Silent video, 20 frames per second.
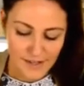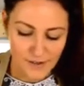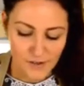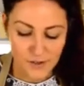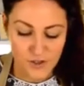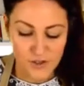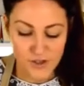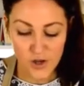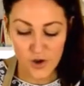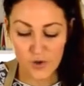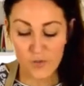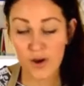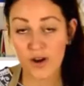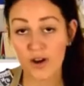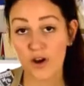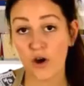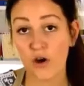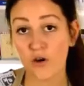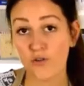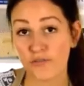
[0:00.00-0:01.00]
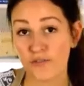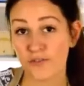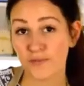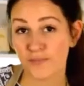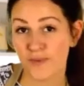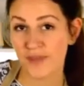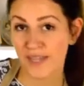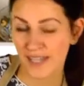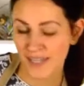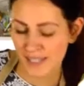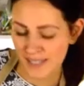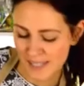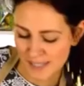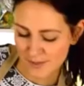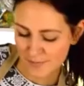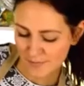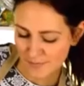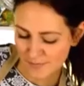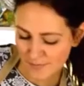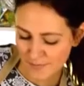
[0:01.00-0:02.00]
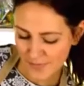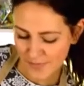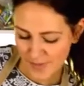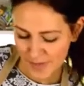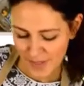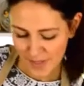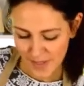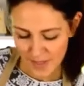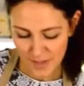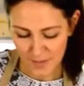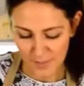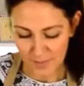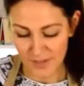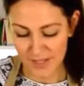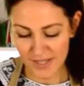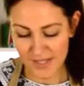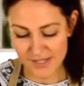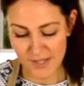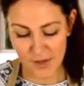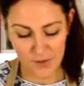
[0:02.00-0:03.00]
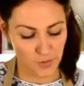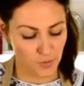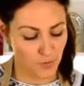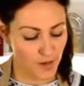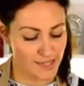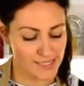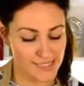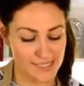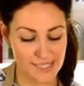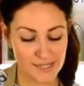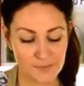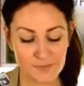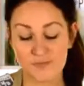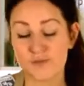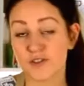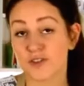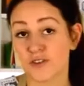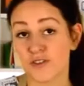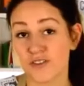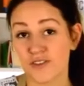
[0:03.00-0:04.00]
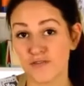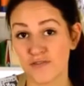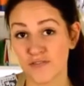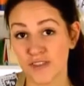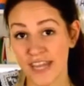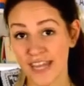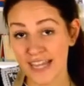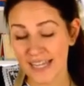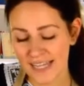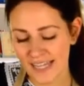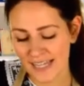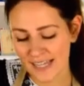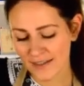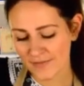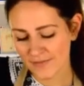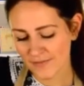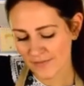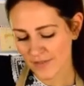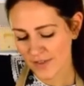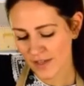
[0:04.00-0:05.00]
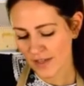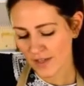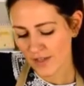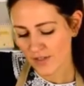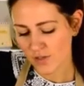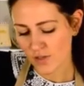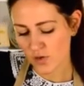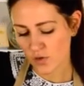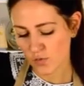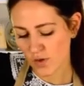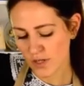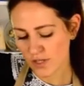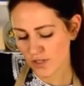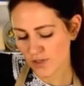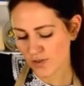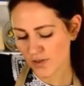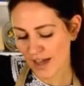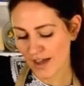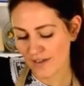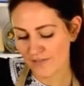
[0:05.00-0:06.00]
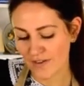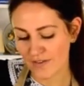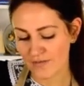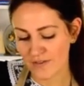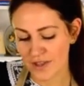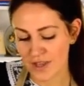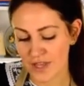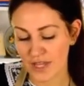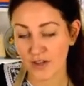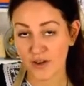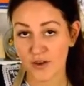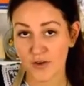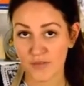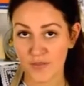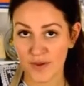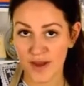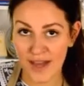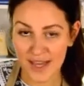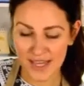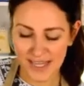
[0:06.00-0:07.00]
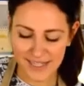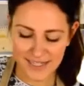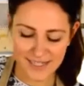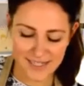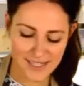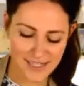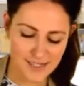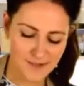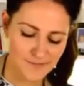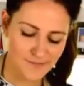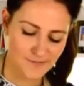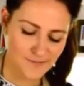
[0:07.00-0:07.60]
Now you don't want to overbeat because otherwise it turns flaky. So once you have everything combined,